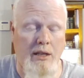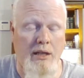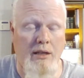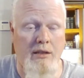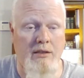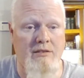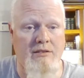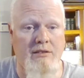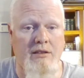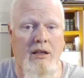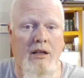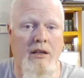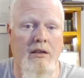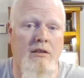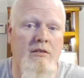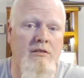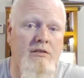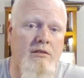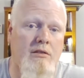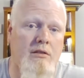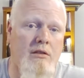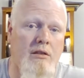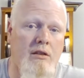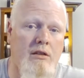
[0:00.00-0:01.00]
That is not
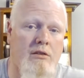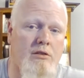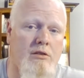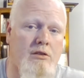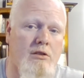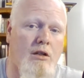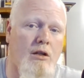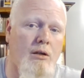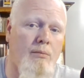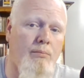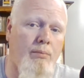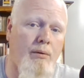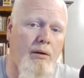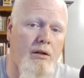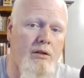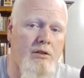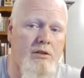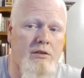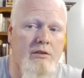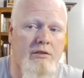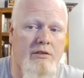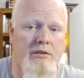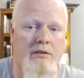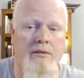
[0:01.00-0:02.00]
considered a straw
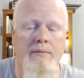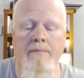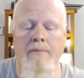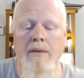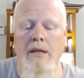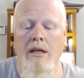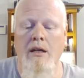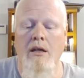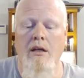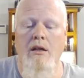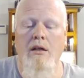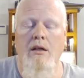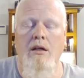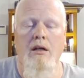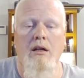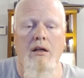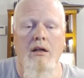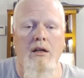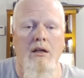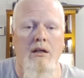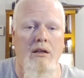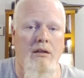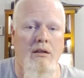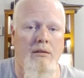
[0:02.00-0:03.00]
purchase.
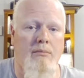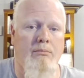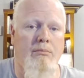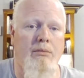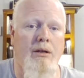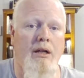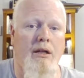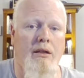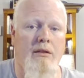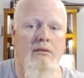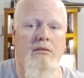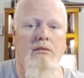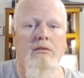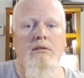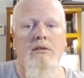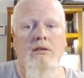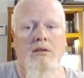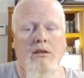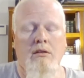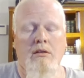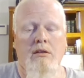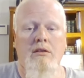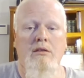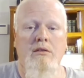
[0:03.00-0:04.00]
Uh, but
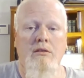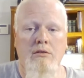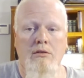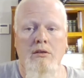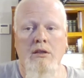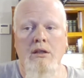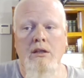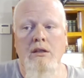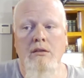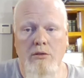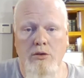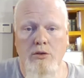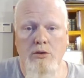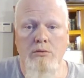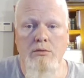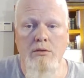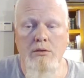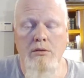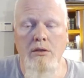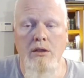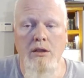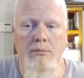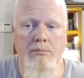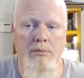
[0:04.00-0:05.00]
you know you need you
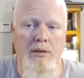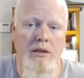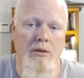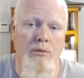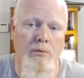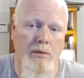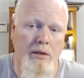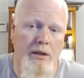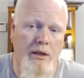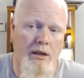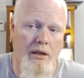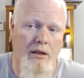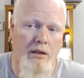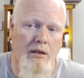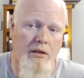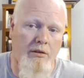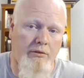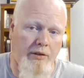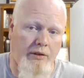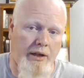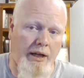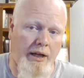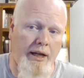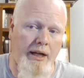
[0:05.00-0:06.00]
do need to be aware
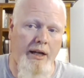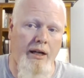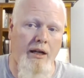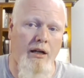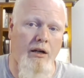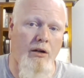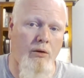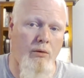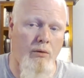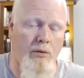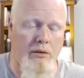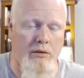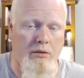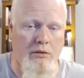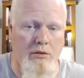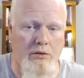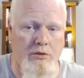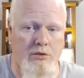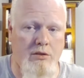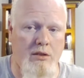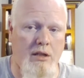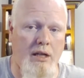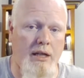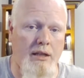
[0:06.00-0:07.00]
of how
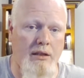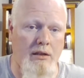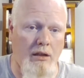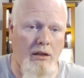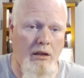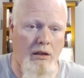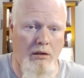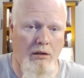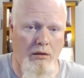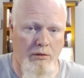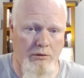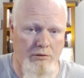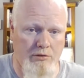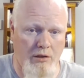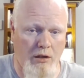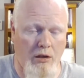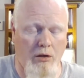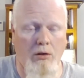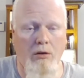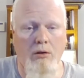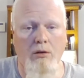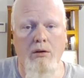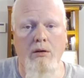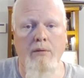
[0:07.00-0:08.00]
your state laws
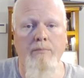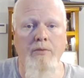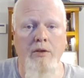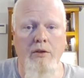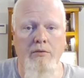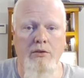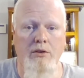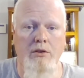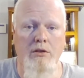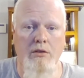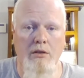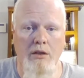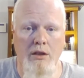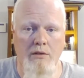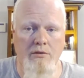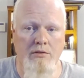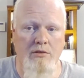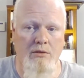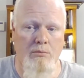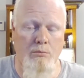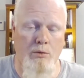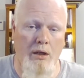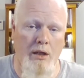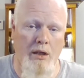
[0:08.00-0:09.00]
are if you're going to give
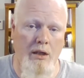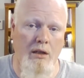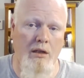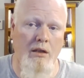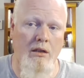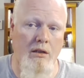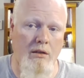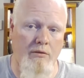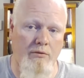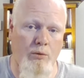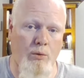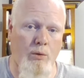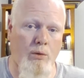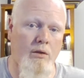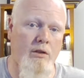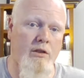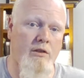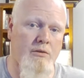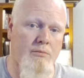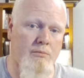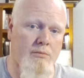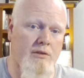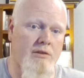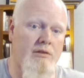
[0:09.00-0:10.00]
someone a gun for
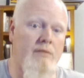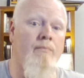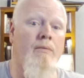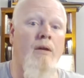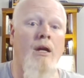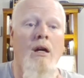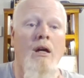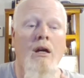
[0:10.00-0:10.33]
Christmas.